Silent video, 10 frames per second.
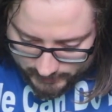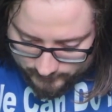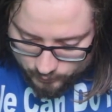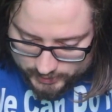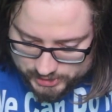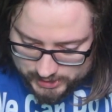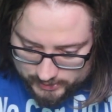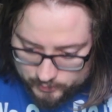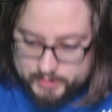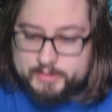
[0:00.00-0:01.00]
even when
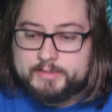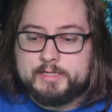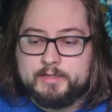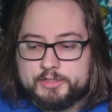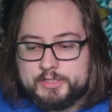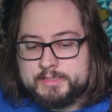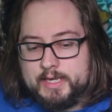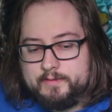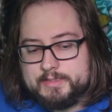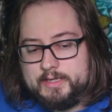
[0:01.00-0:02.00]
she was, she
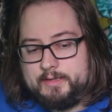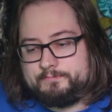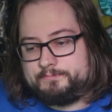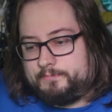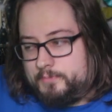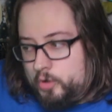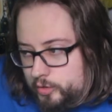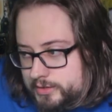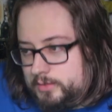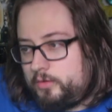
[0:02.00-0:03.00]
saves them,
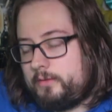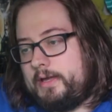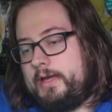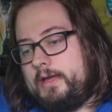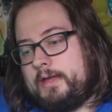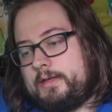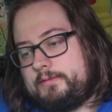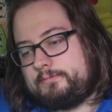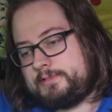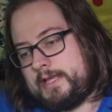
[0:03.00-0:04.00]
holds the door back,
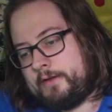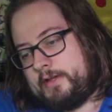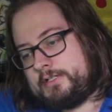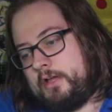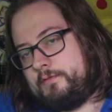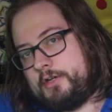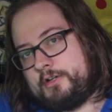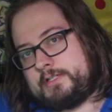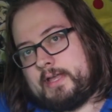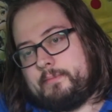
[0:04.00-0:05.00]
sacrifices herself,
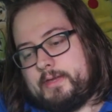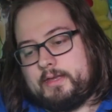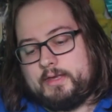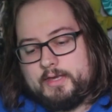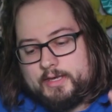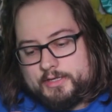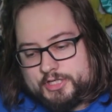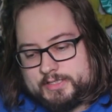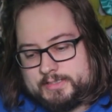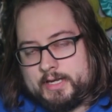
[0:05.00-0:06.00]
turns zombie,
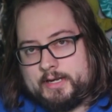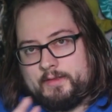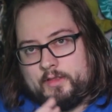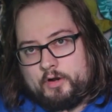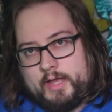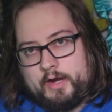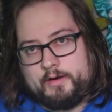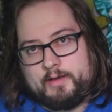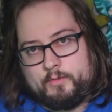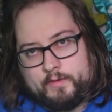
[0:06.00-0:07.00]
she's stuck in the little
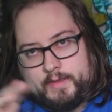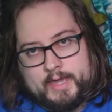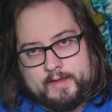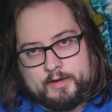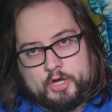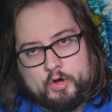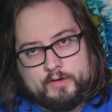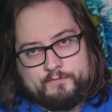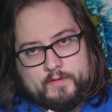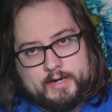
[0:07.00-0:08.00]
area where they gotta go
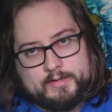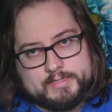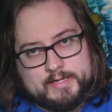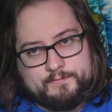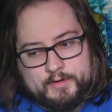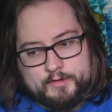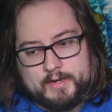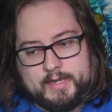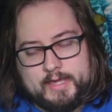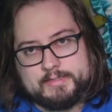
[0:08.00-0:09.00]
to find the stuff there, the
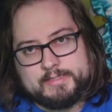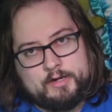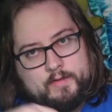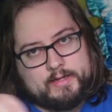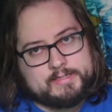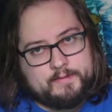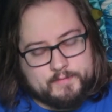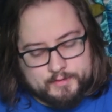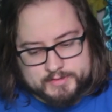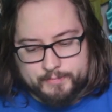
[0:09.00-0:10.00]
kits and all that stuff
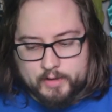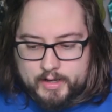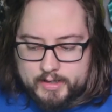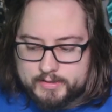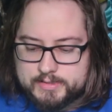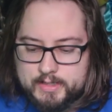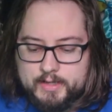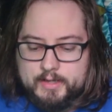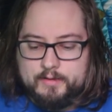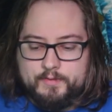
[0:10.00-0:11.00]
there, supplies,
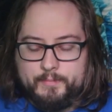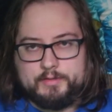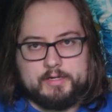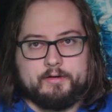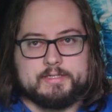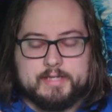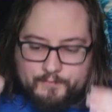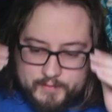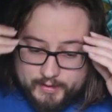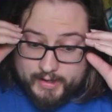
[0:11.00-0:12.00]
the military
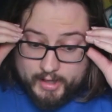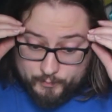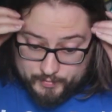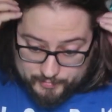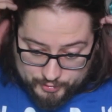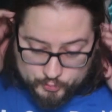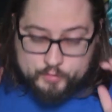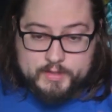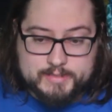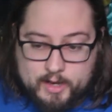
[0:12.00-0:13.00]
stuff there to help them
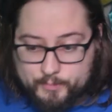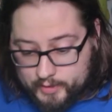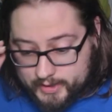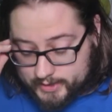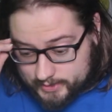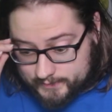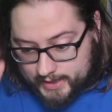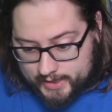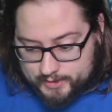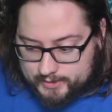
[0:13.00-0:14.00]
through this outbreak and
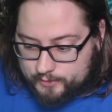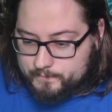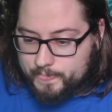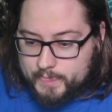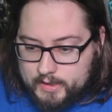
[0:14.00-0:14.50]
the antidote